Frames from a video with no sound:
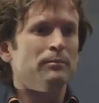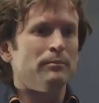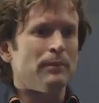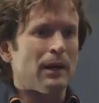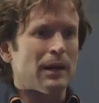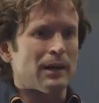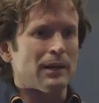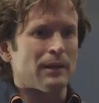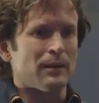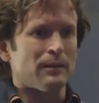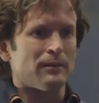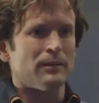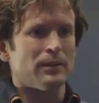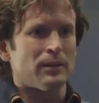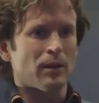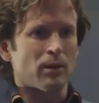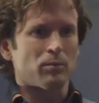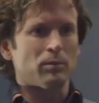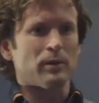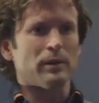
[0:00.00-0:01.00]
uh, you
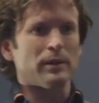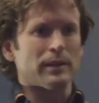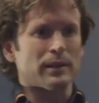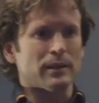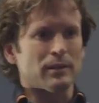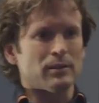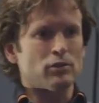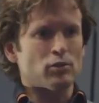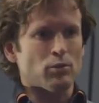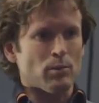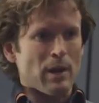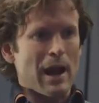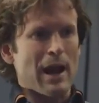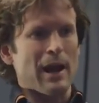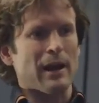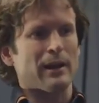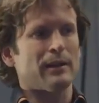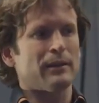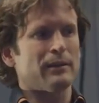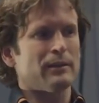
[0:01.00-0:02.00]
know, really
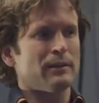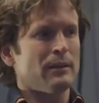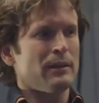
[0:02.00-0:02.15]
track